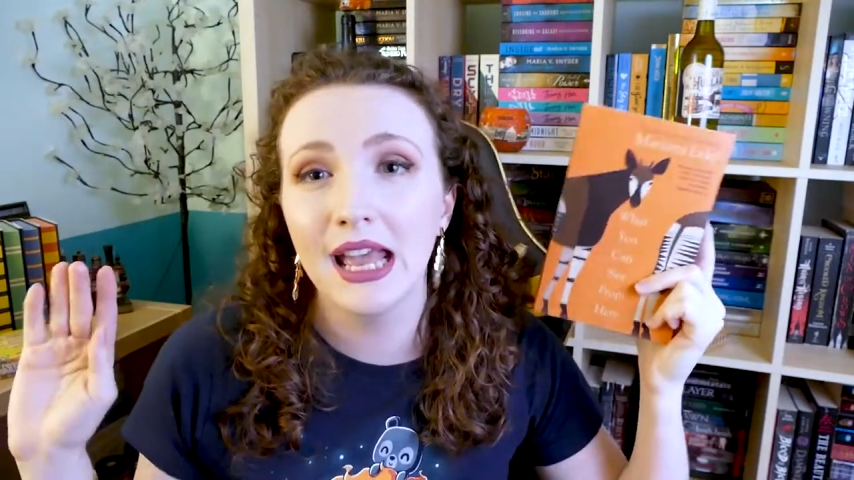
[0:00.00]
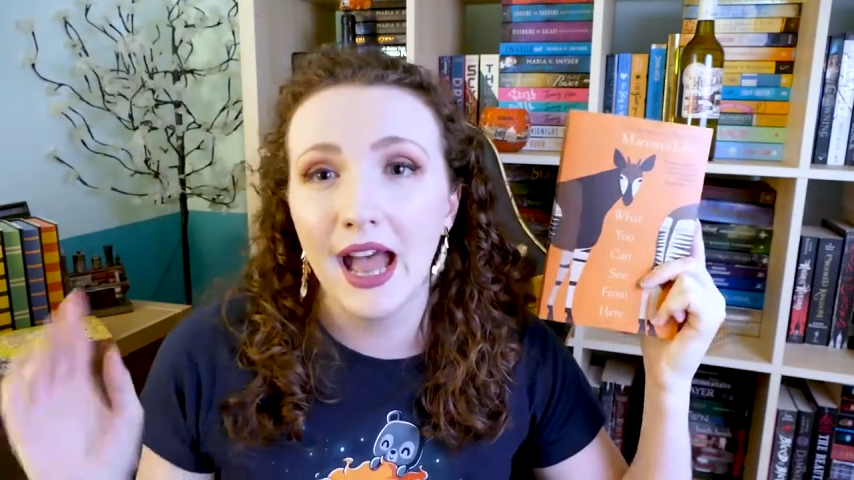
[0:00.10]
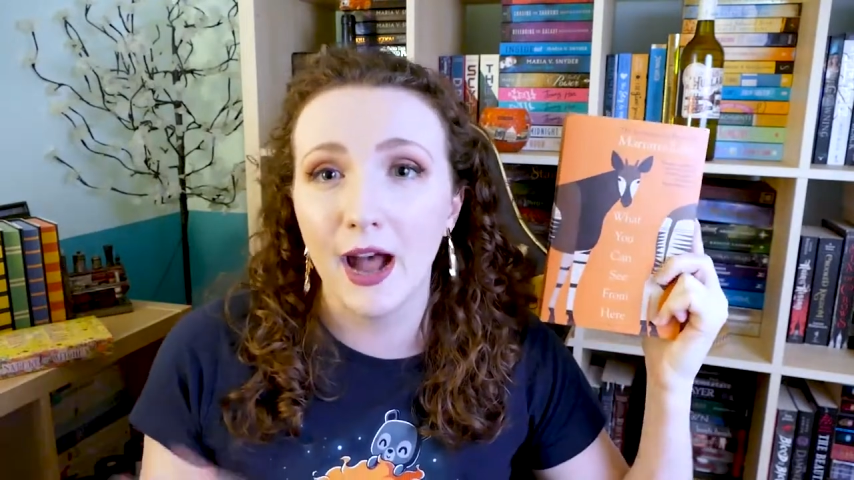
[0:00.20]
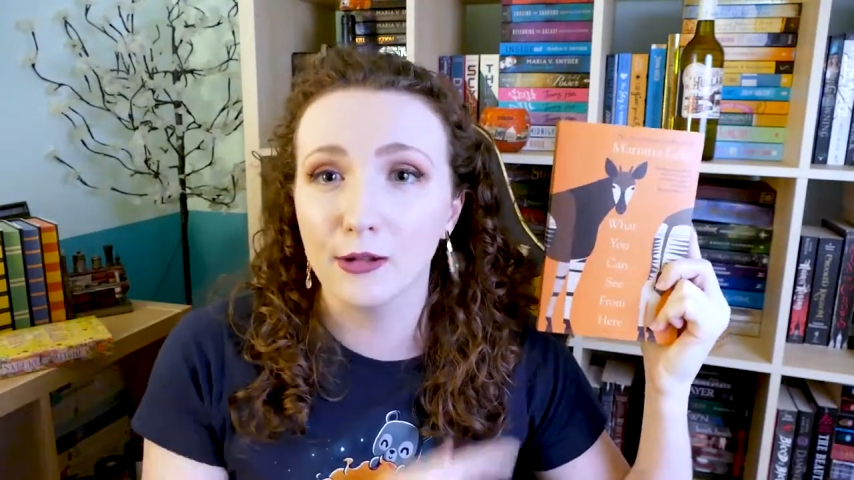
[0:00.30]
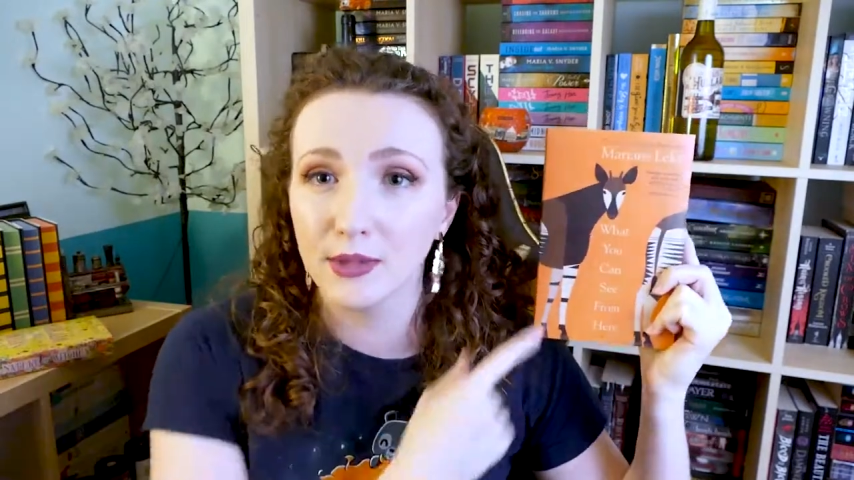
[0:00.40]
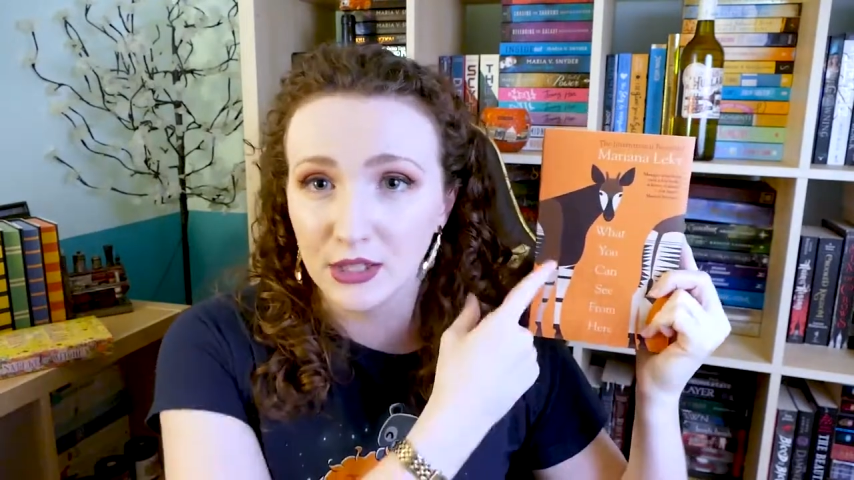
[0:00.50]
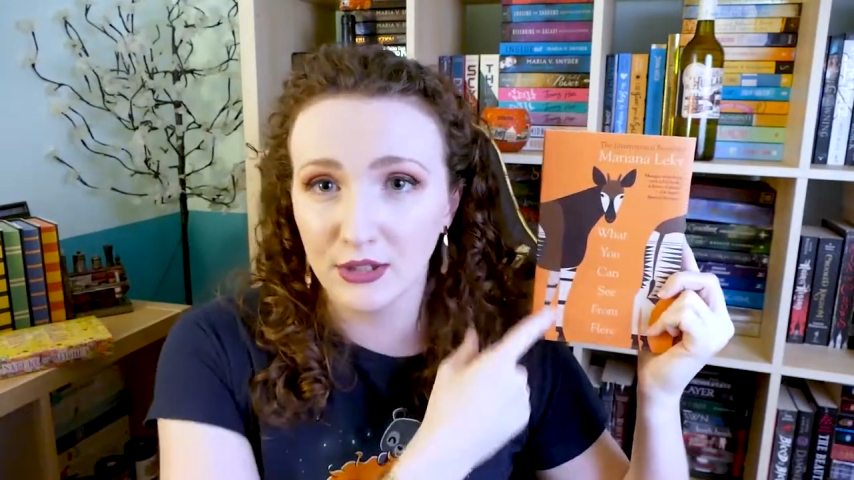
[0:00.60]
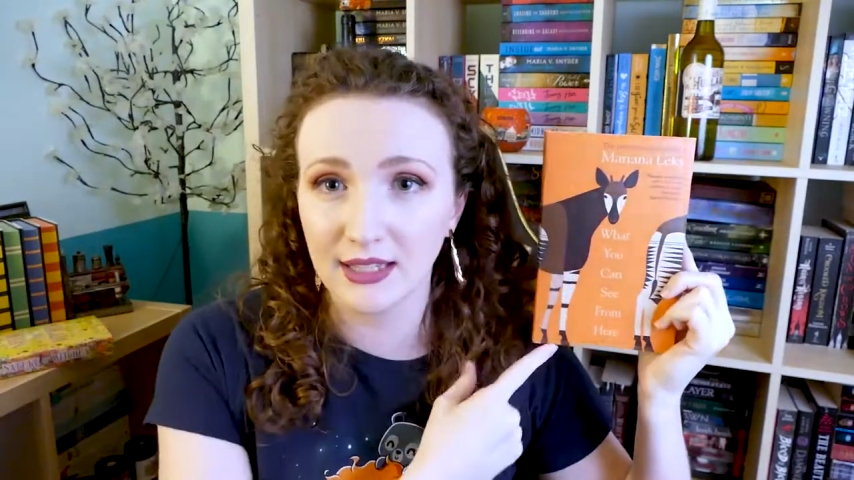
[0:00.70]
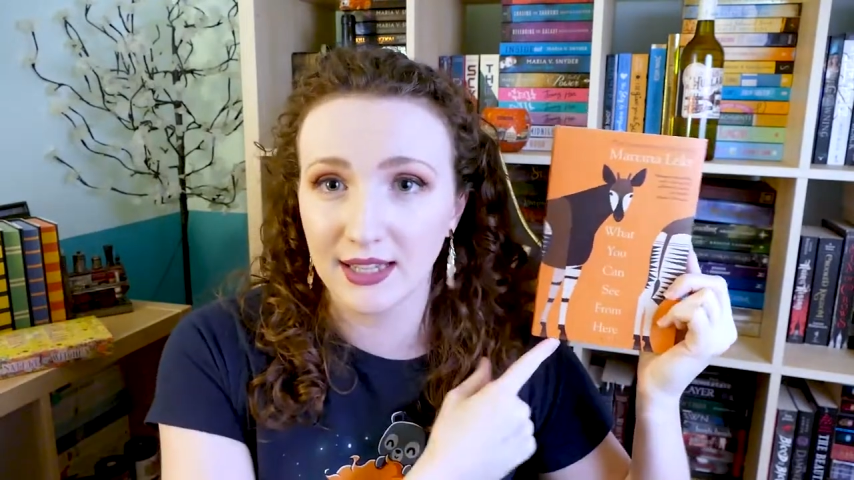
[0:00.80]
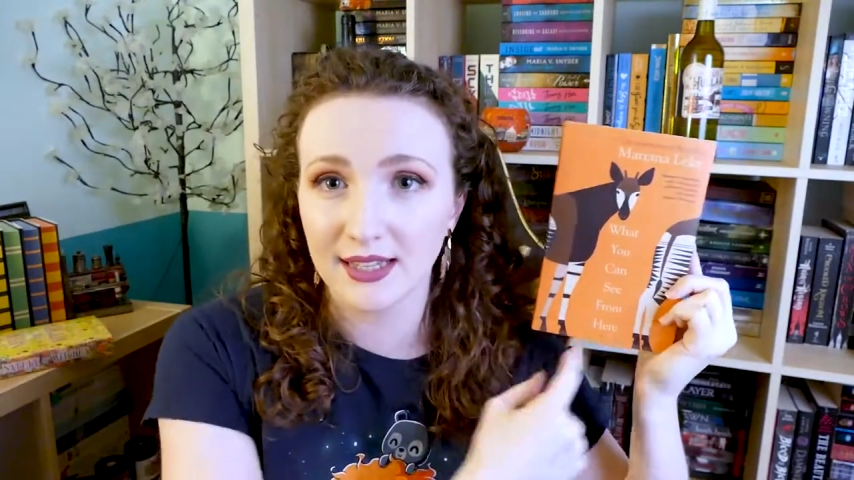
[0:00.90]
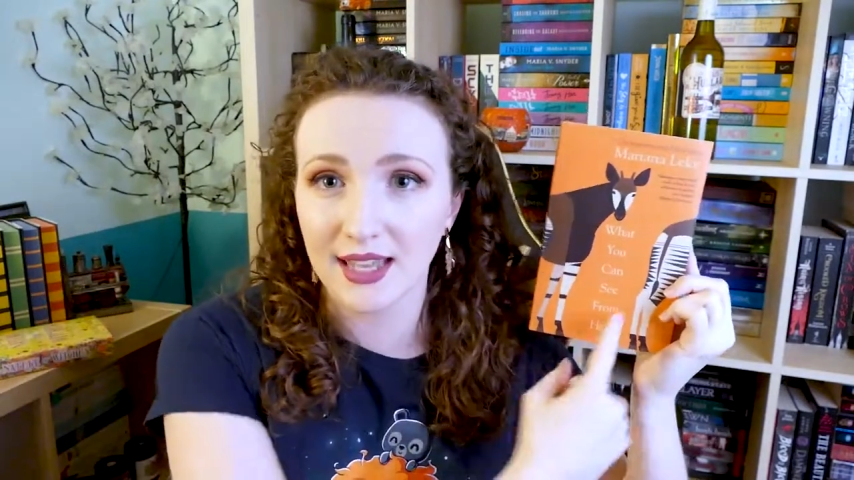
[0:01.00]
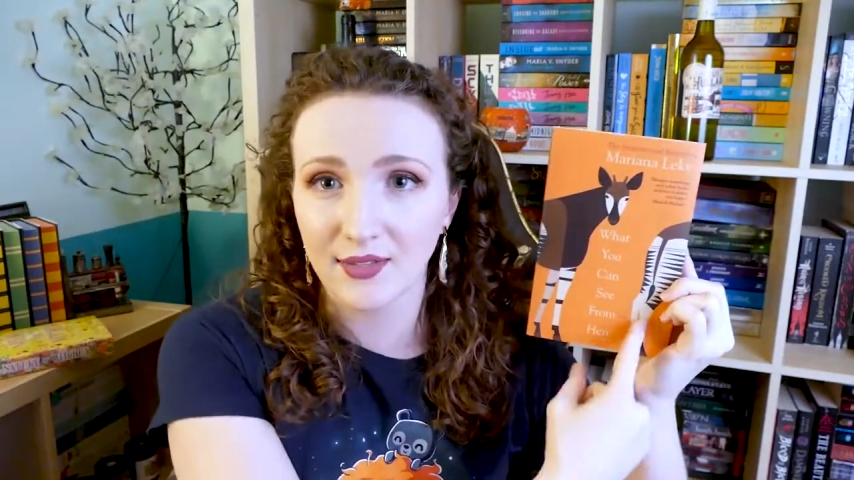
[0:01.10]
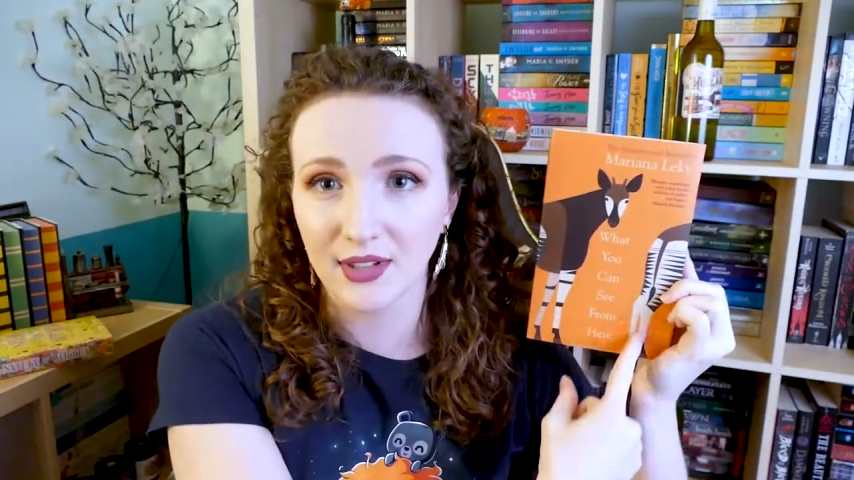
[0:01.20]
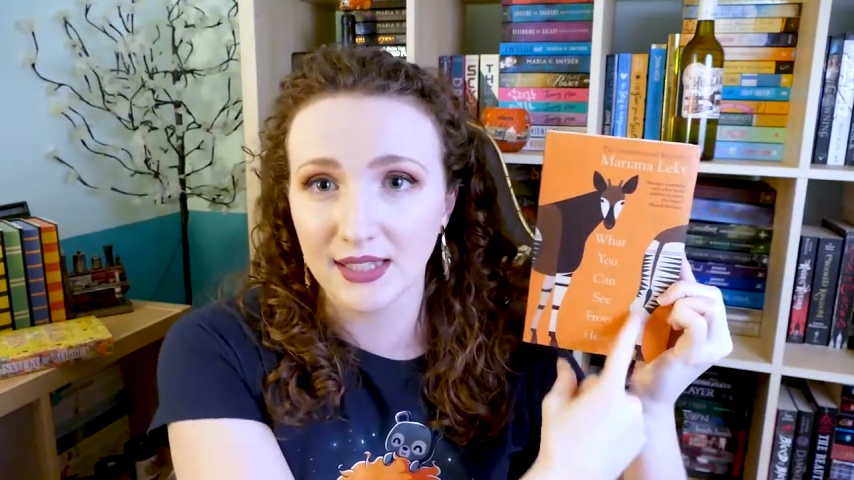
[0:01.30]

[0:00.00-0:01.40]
Um, they look like this, they have like a